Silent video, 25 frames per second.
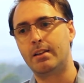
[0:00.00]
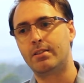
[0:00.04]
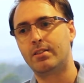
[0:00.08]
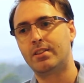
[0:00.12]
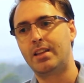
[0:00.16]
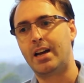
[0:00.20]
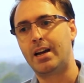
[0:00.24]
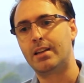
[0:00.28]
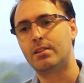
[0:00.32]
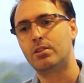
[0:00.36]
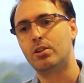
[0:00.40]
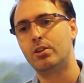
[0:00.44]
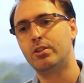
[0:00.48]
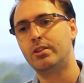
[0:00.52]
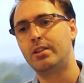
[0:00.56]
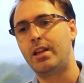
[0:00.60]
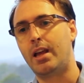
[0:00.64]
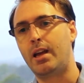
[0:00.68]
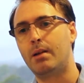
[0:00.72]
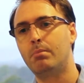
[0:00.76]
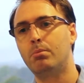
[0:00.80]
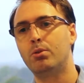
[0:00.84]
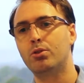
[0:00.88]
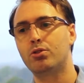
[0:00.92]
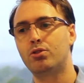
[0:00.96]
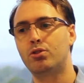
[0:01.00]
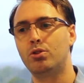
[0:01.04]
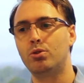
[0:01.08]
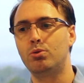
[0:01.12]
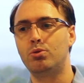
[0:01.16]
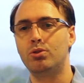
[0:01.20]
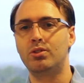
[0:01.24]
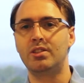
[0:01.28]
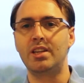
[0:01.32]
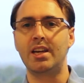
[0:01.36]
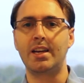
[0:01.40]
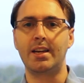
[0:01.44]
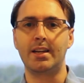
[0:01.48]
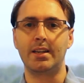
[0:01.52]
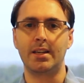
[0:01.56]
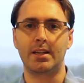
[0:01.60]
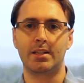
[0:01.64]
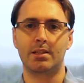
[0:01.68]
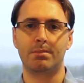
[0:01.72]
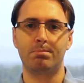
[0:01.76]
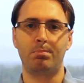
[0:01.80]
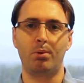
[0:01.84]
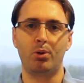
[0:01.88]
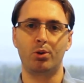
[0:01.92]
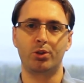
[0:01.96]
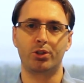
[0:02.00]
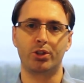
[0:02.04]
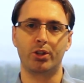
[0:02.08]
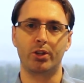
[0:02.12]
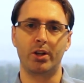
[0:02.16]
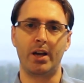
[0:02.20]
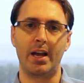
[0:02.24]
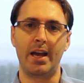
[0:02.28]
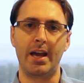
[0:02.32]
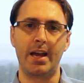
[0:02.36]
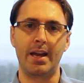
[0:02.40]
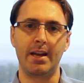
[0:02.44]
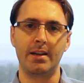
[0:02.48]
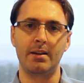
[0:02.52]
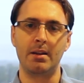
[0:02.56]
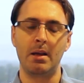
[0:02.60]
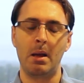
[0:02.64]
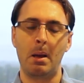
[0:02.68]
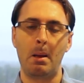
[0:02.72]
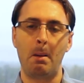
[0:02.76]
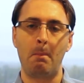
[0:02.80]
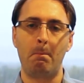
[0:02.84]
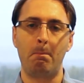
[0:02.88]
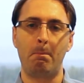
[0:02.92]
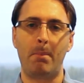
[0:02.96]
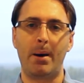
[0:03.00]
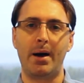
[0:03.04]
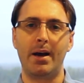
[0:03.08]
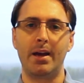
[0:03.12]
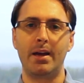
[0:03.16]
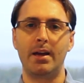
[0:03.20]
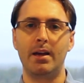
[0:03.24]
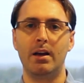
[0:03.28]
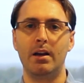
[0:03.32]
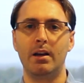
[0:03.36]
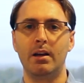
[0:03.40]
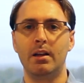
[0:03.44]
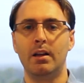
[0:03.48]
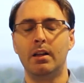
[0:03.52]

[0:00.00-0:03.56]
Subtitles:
that enables you to take an exposure, and by